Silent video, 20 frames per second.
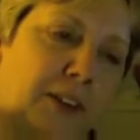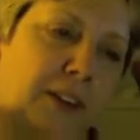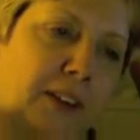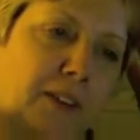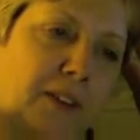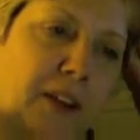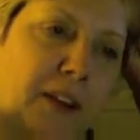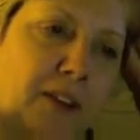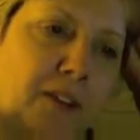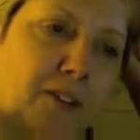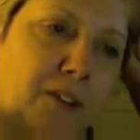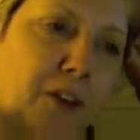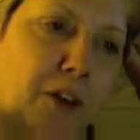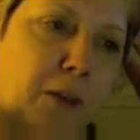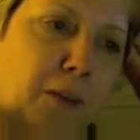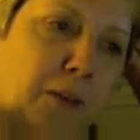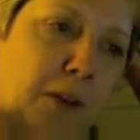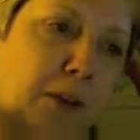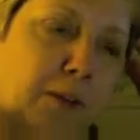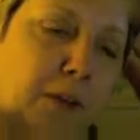So we had
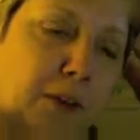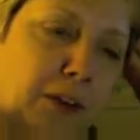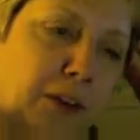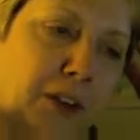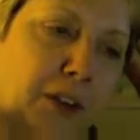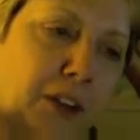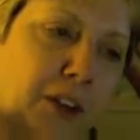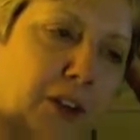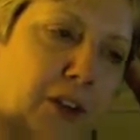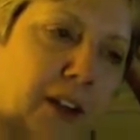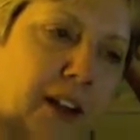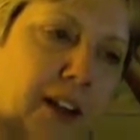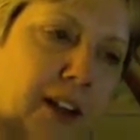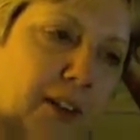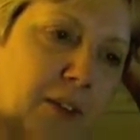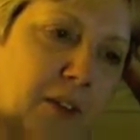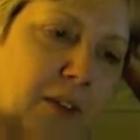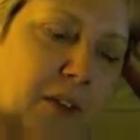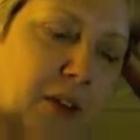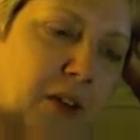four people shooting.
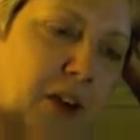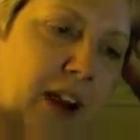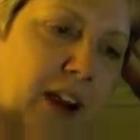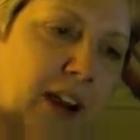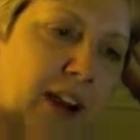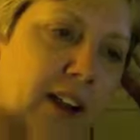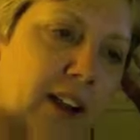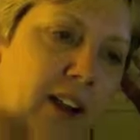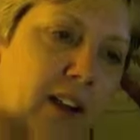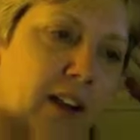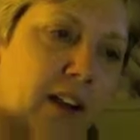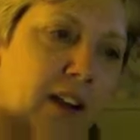It was great.